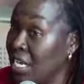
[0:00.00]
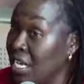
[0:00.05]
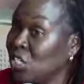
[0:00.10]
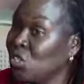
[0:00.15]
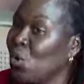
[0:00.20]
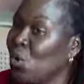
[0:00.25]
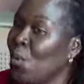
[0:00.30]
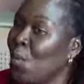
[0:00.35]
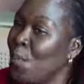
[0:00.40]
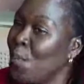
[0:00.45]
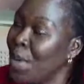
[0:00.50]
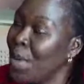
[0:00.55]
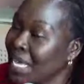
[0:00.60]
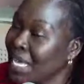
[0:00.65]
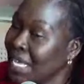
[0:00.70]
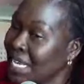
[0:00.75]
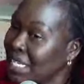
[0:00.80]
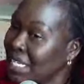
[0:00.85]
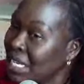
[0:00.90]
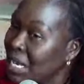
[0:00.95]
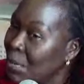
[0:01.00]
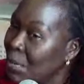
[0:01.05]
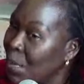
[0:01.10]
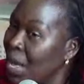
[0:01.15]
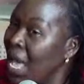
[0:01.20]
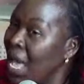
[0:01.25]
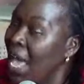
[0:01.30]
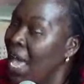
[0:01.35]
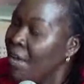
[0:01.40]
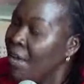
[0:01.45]
So make it
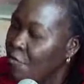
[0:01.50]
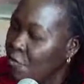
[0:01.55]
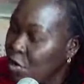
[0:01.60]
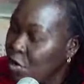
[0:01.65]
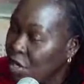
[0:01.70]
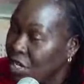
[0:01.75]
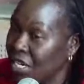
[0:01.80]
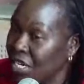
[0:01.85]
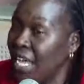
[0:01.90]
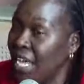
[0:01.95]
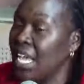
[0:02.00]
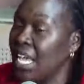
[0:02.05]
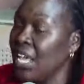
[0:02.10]
every day.